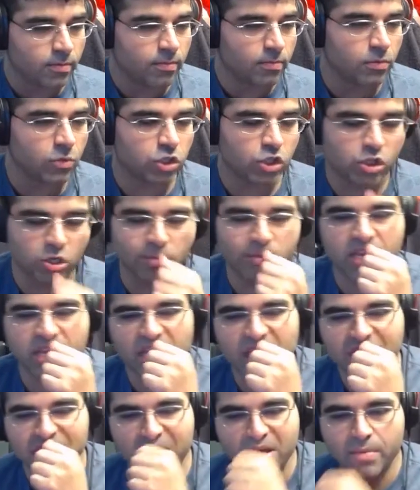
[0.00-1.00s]
Shoot me an
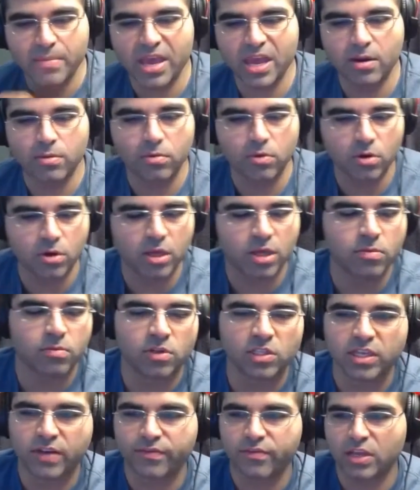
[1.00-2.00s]
email, man, and we'll
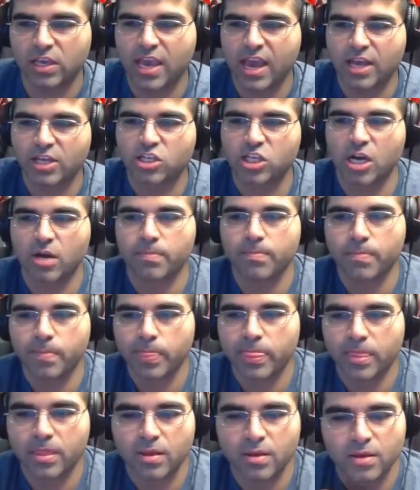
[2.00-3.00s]
definitely catch up.
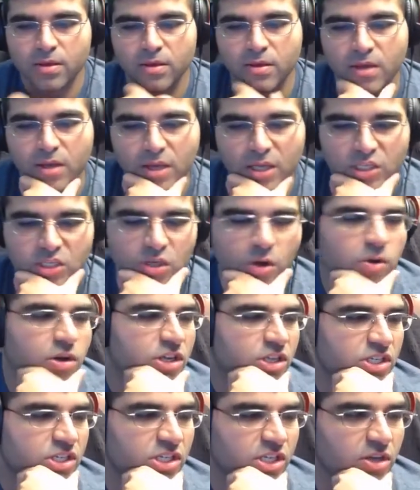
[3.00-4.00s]
It's so good
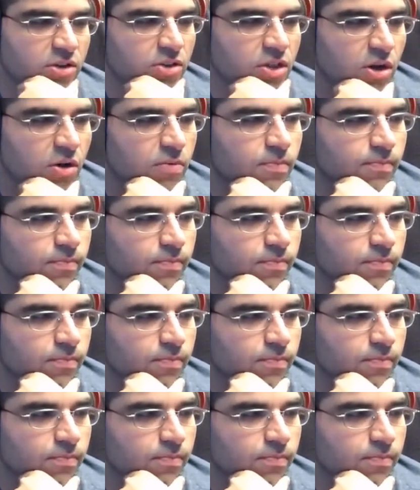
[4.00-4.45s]
to see you, though.